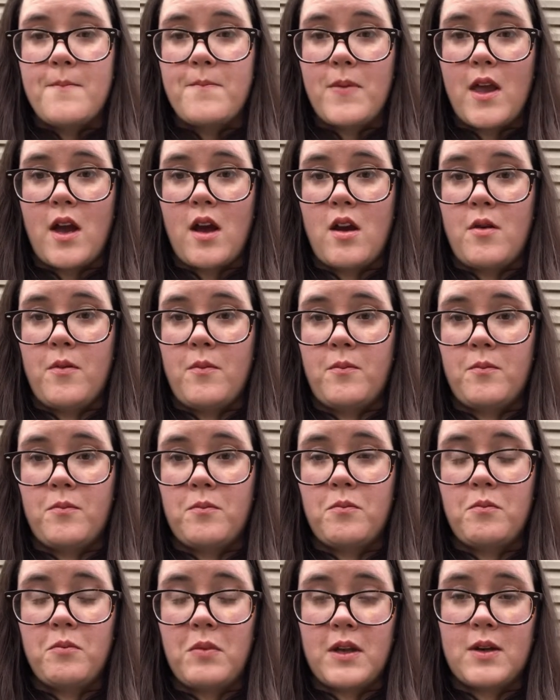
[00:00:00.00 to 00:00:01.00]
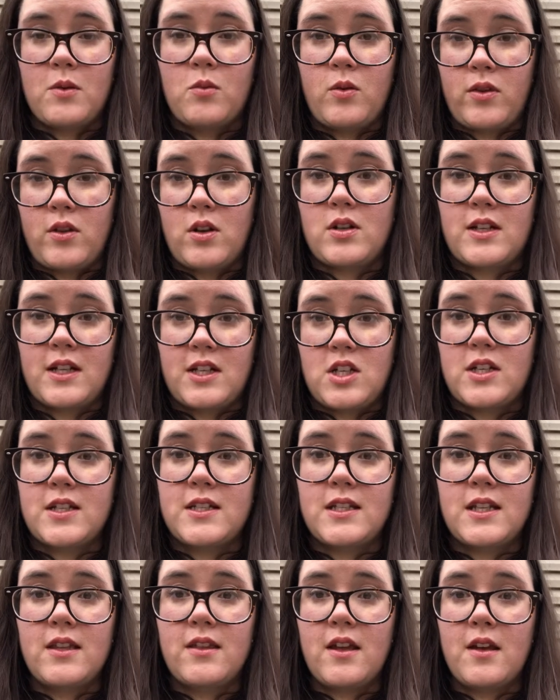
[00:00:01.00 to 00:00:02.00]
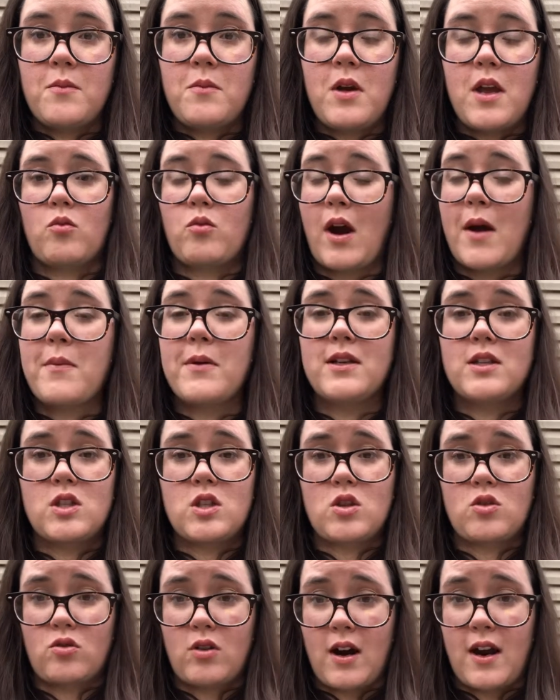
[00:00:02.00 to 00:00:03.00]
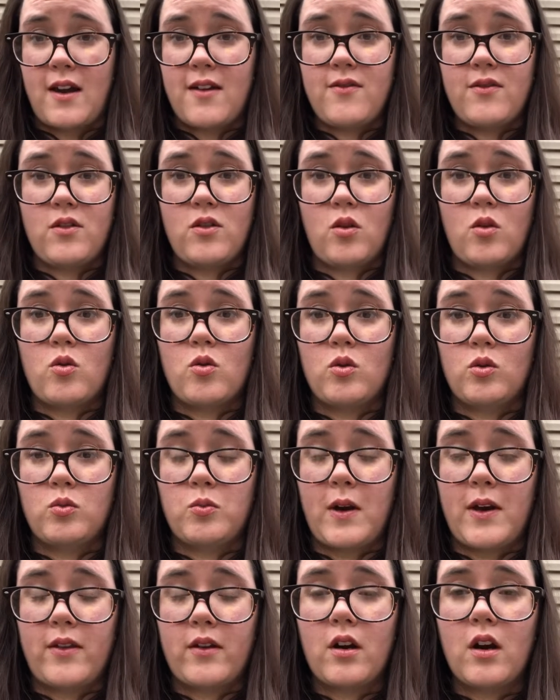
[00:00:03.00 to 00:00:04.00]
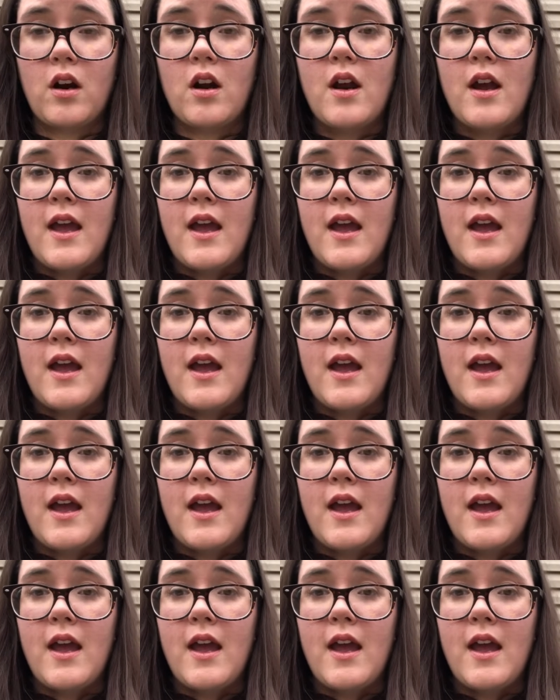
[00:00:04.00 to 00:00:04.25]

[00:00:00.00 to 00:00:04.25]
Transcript: um, when they're digesting them. Rabbits thrive in the cold weather.